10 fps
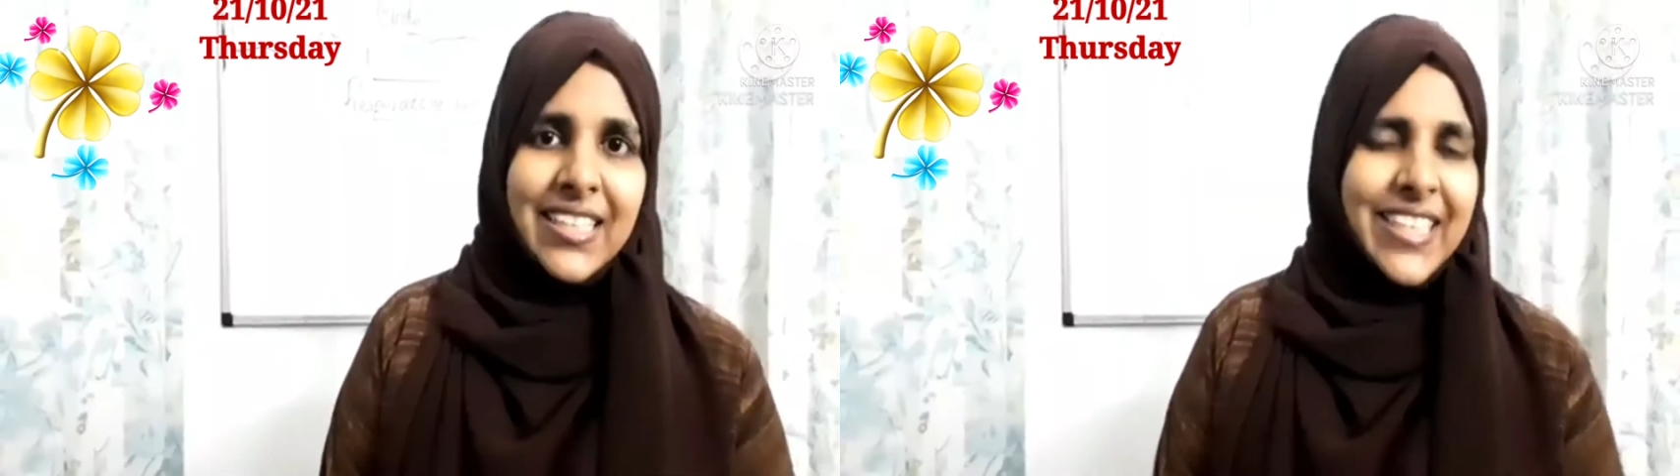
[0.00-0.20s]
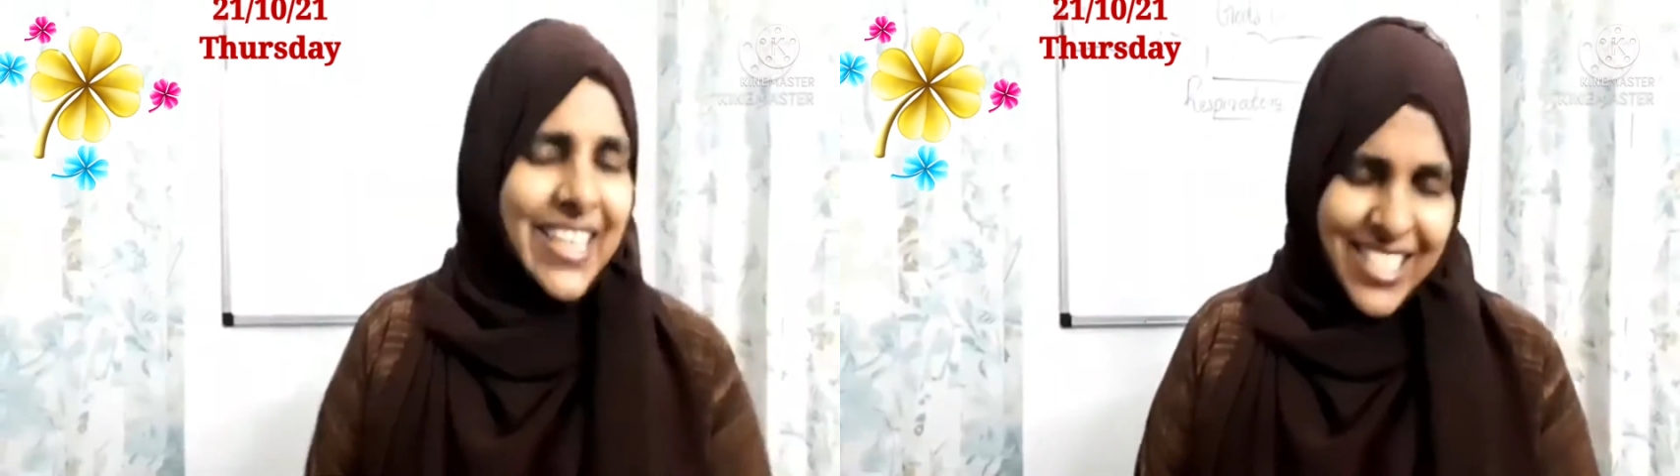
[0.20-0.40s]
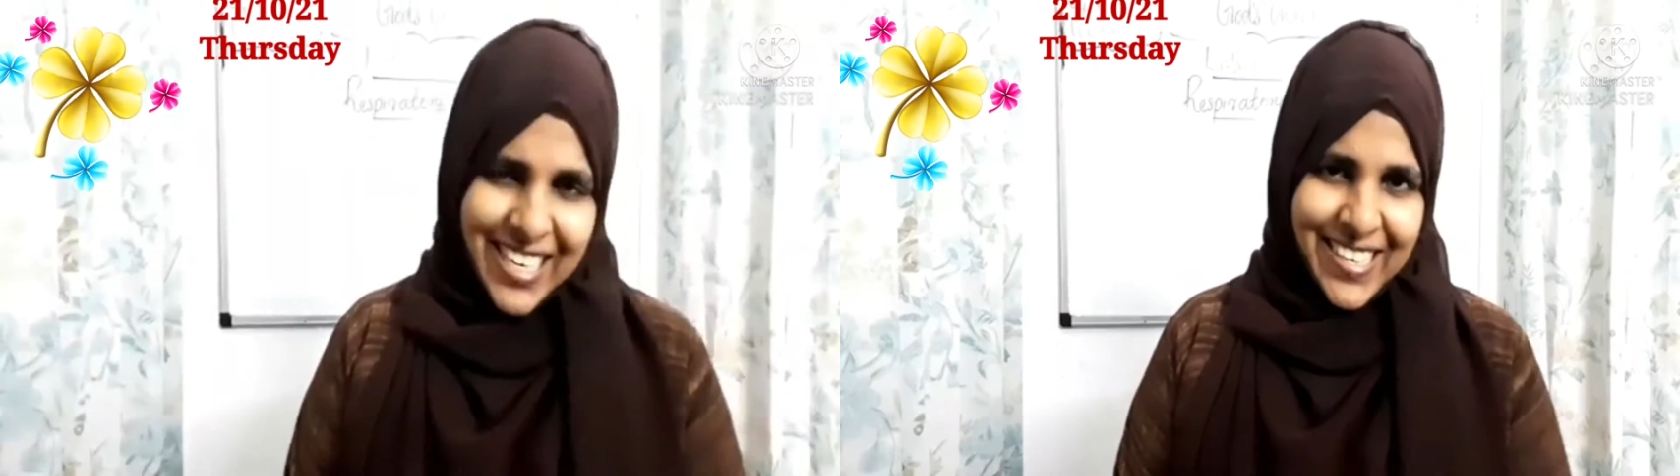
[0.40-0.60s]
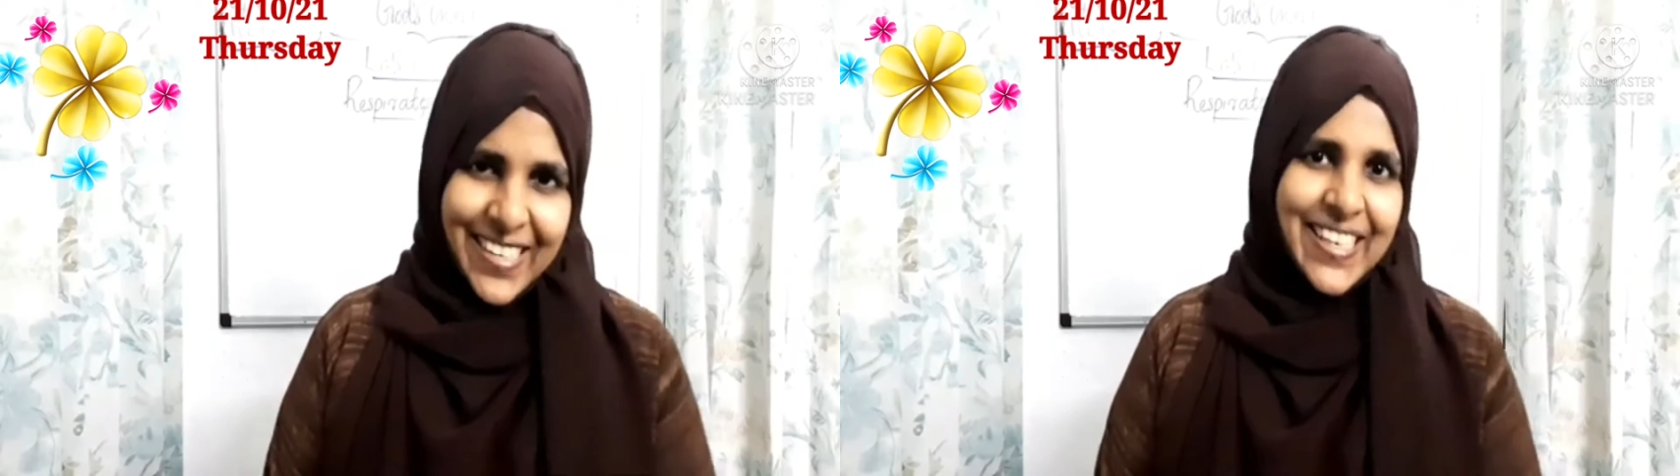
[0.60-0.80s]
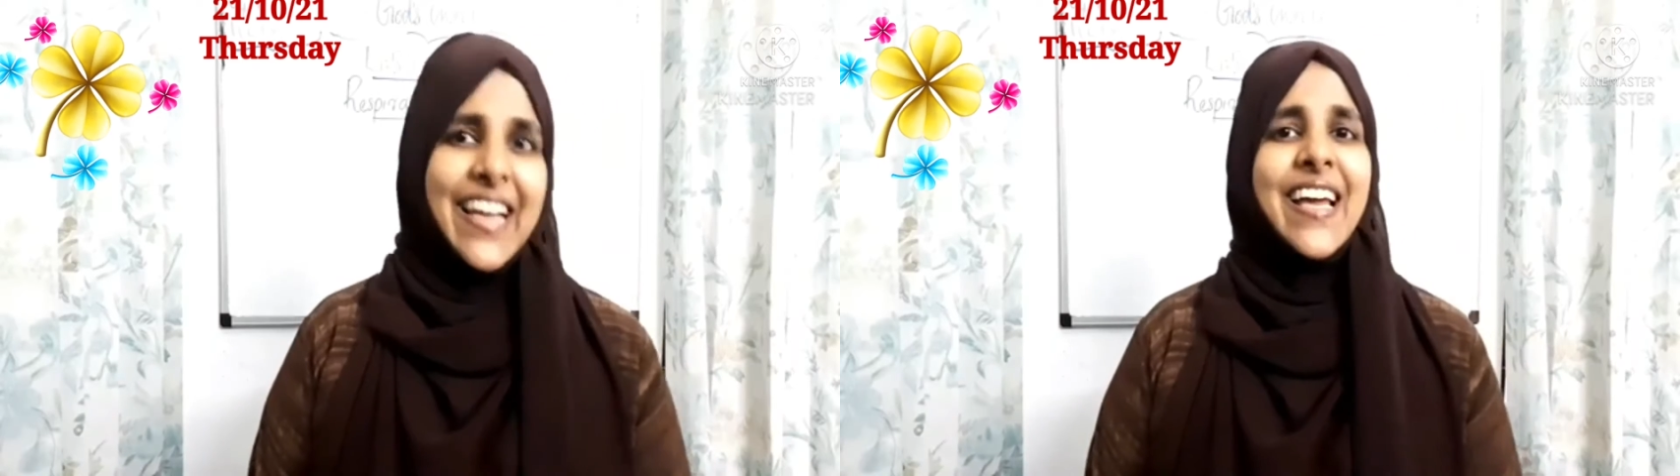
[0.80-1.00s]
Dear
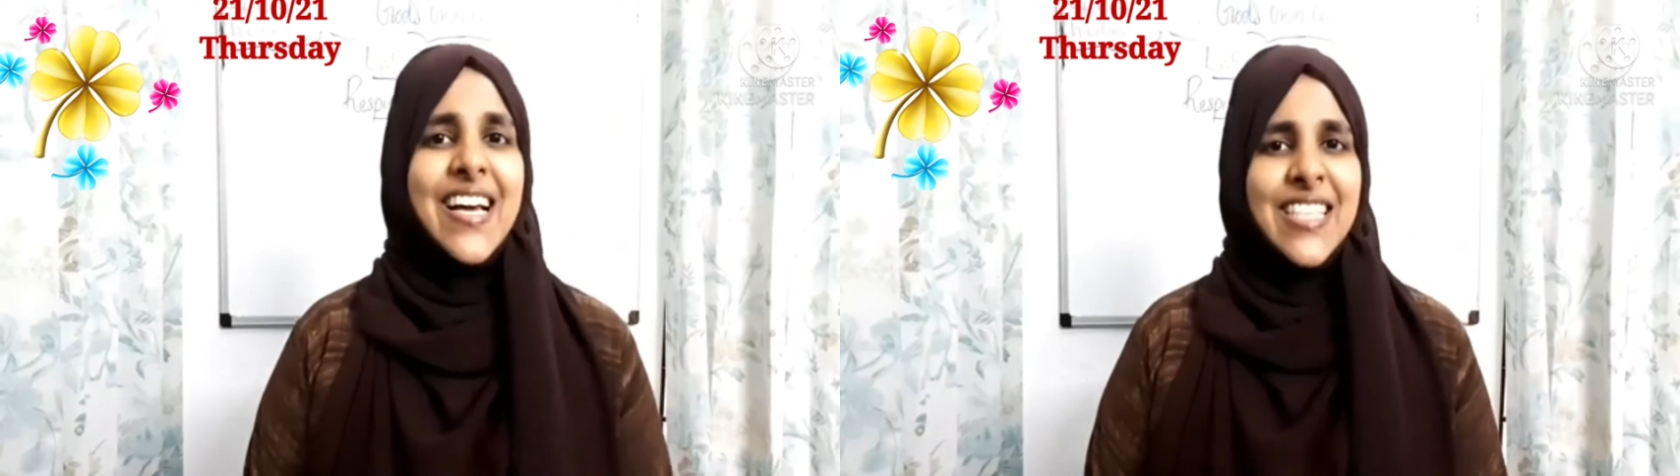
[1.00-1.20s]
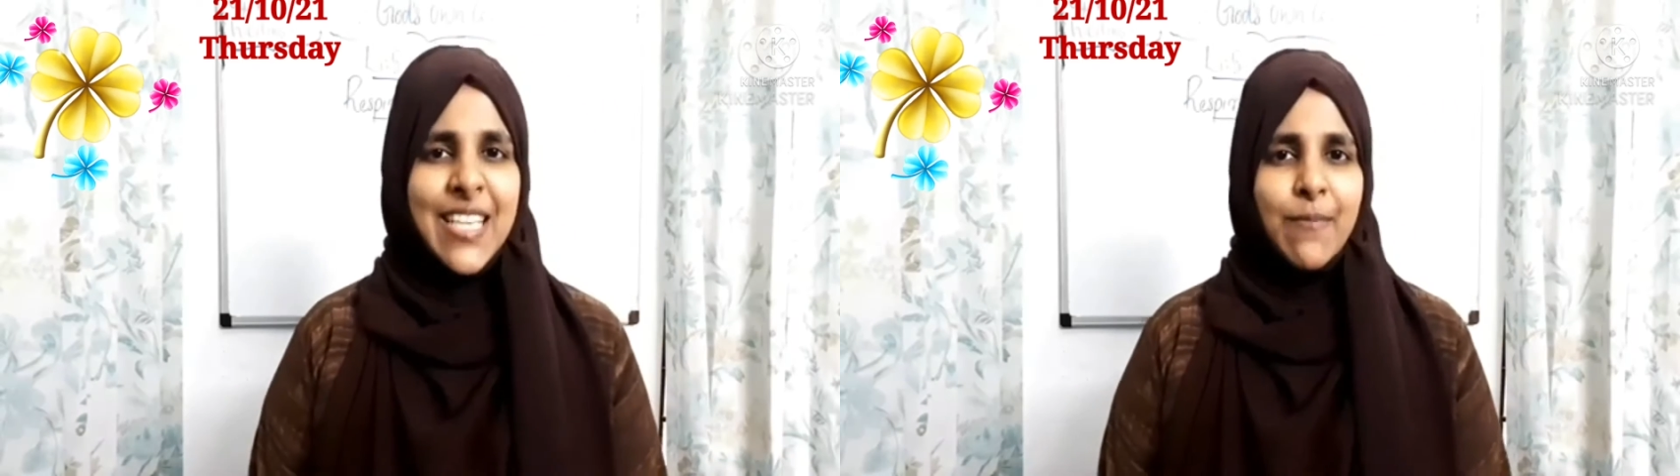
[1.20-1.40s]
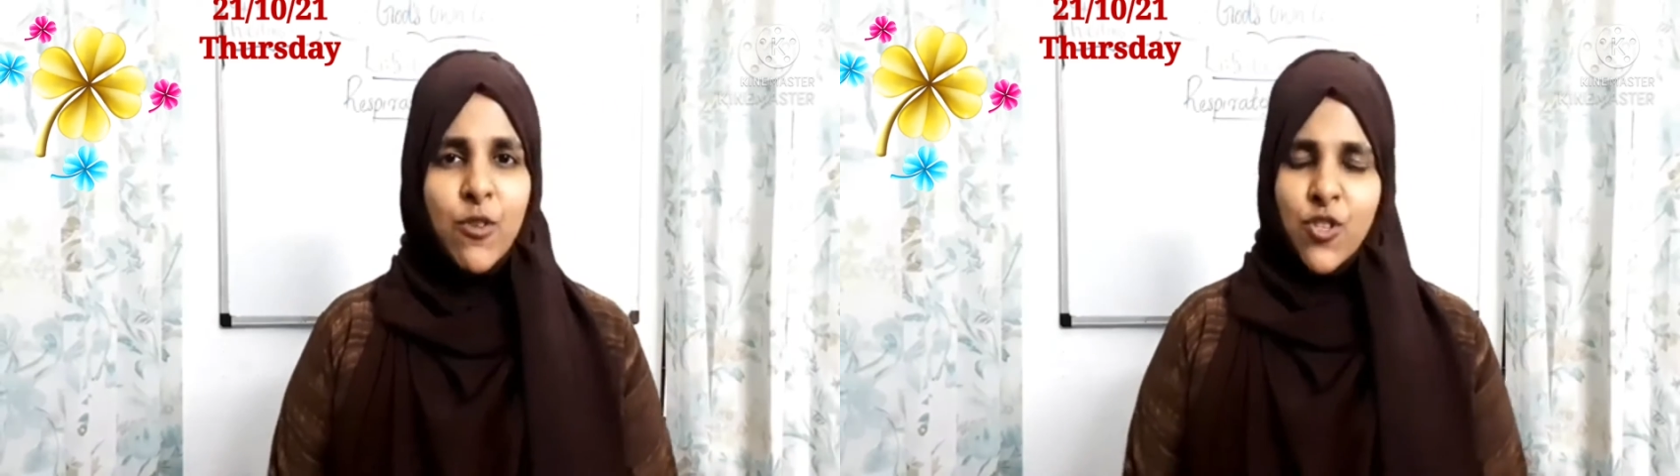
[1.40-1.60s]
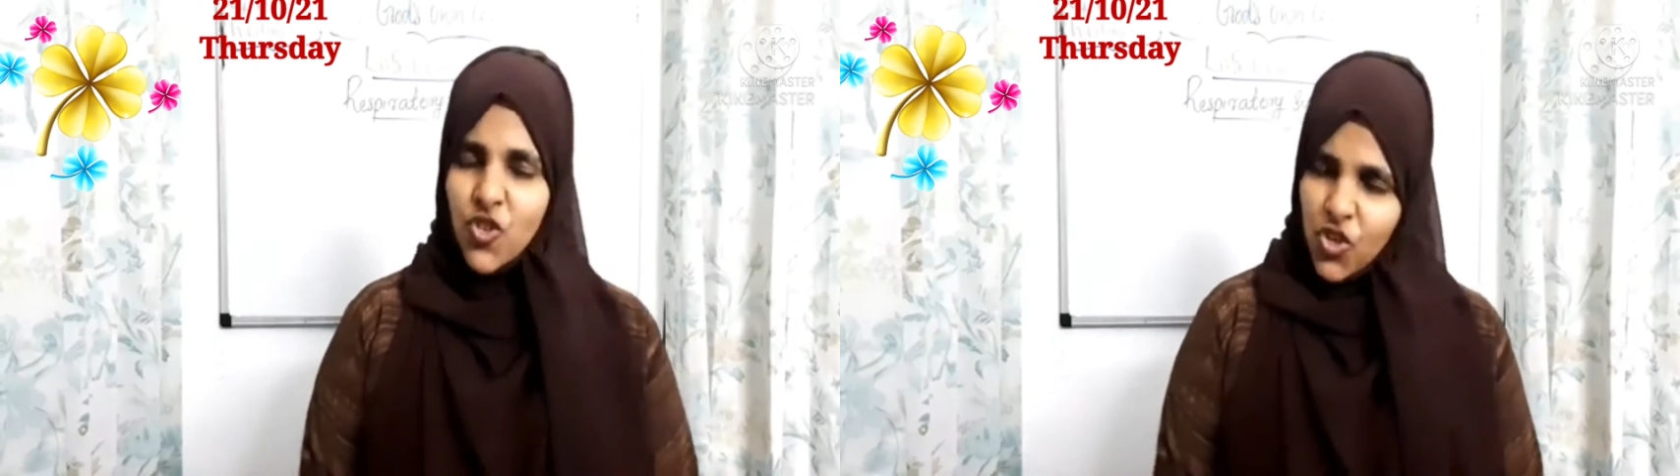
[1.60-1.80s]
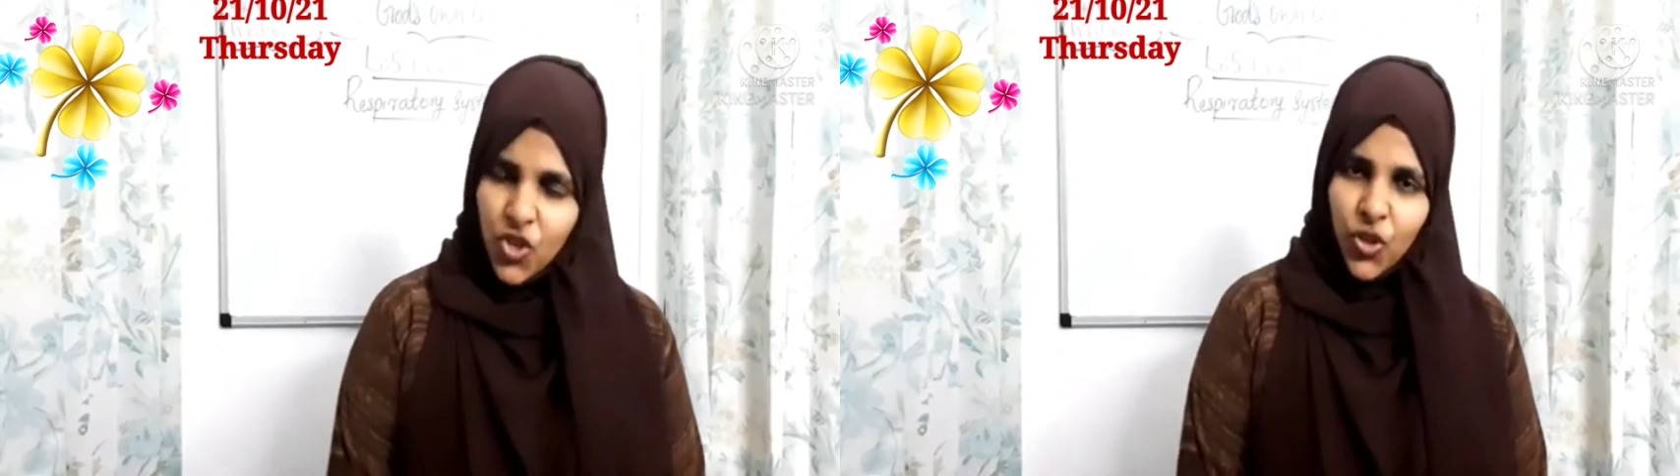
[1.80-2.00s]
children, can I ask some
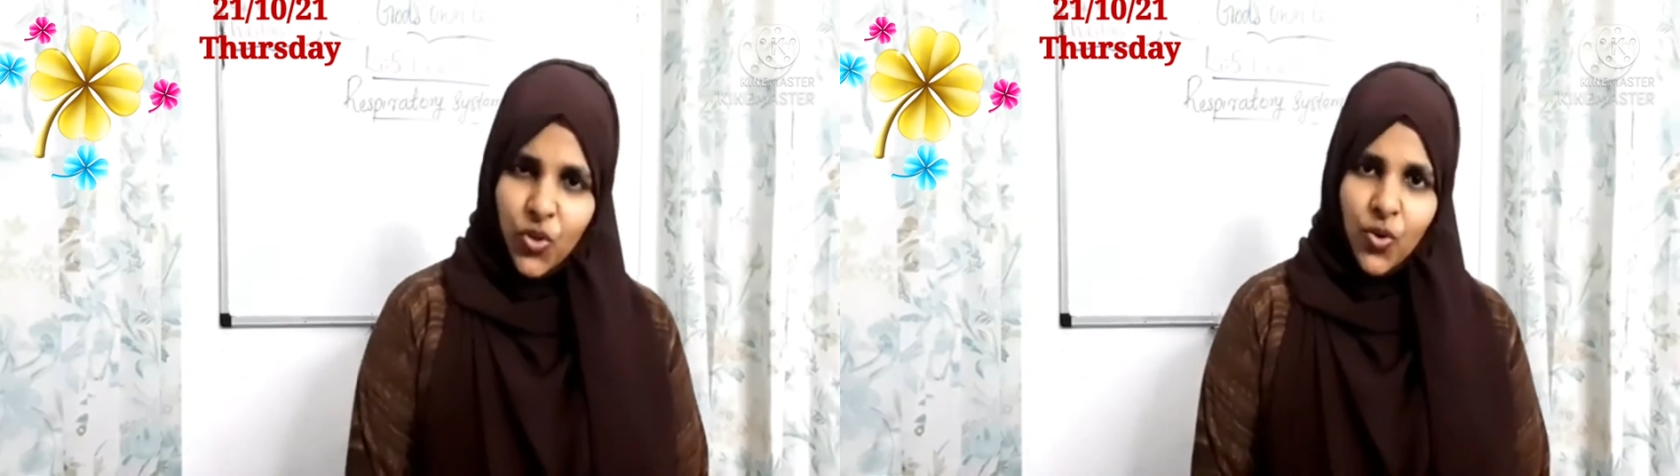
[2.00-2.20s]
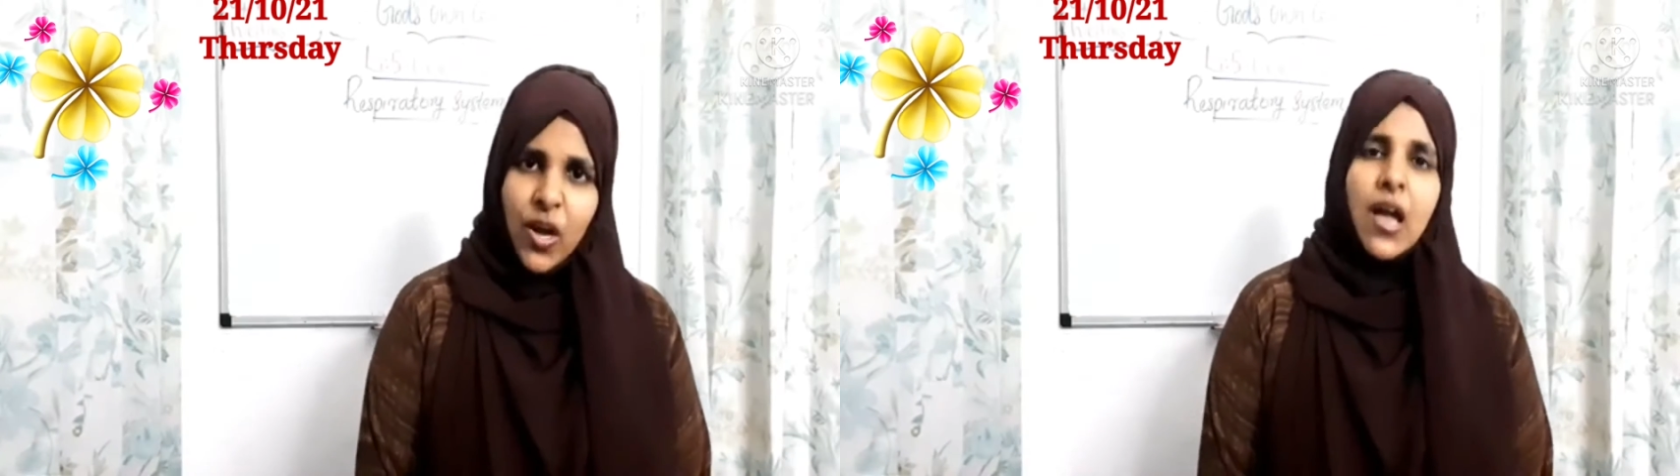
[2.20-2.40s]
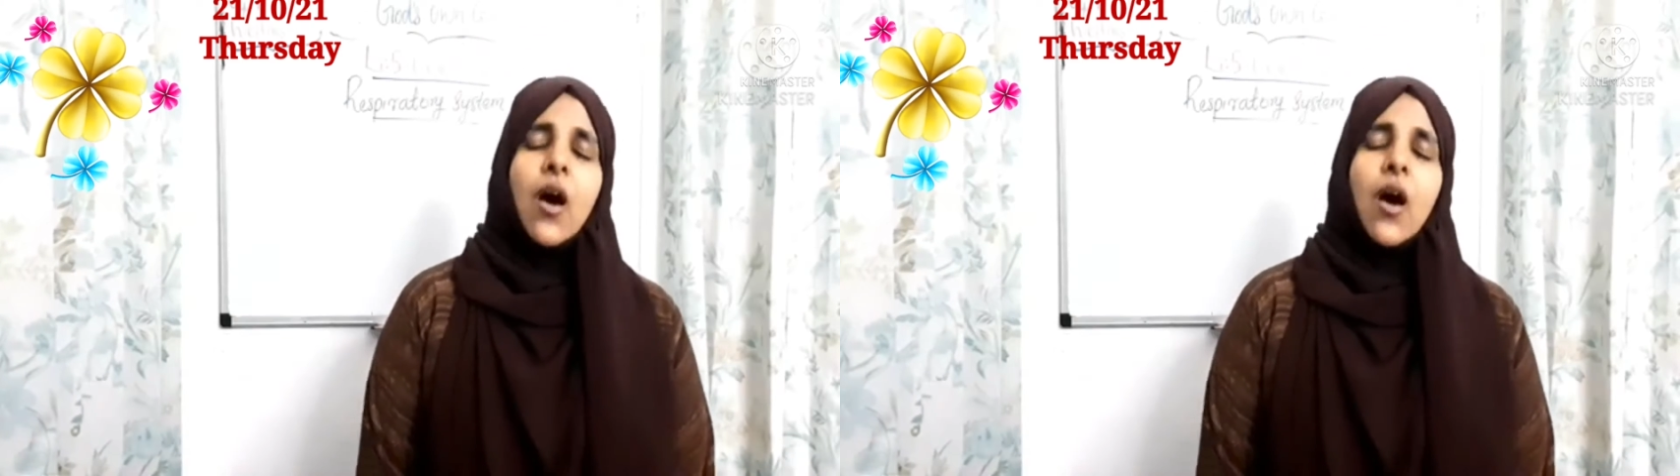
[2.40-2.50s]
question to you?